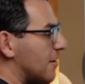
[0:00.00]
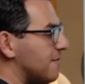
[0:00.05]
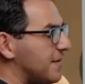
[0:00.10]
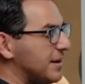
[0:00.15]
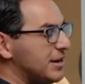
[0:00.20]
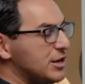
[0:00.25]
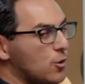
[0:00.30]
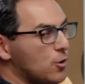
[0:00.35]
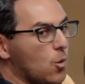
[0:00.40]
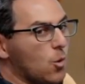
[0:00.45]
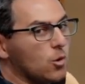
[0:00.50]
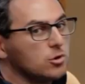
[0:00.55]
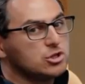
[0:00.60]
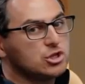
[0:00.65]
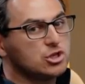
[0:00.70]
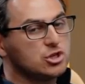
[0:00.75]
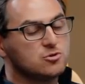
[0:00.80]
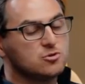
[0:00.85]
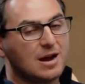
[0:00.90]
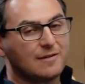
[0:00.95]
a video or
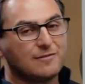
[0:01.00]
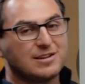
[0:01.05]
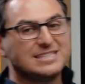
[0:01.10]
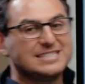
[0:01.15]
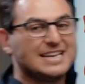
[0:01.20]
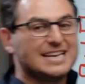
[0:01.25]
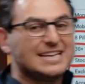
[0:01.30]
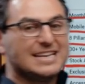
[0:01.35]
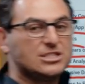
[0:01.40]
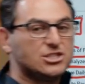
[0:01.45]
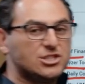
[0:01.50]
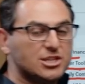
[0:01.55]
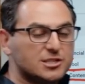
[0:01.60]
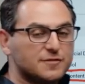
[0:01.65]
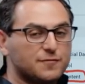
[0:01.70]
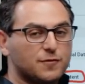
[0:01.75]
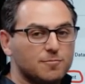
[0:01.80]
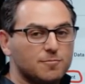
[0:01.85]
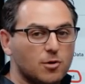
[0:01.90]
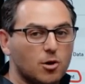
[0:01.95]
2 every day
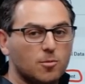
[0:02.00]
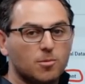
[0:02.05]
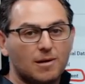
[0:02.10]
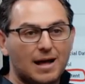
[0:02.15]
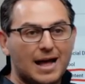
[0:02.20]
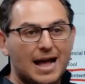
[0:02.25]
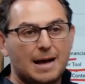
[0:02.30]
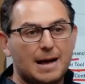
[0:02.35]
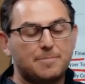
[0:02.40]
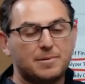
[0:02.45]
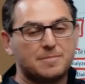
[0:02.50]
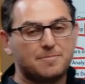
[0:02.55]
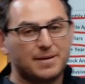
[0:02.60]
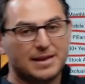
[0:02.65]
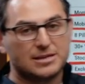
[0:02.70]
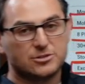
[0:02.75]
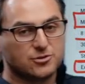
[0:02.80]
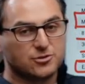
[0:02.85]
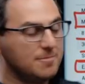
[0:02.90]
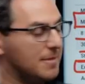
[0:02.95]
just for mobile app and
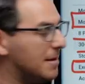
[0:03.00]
Patreon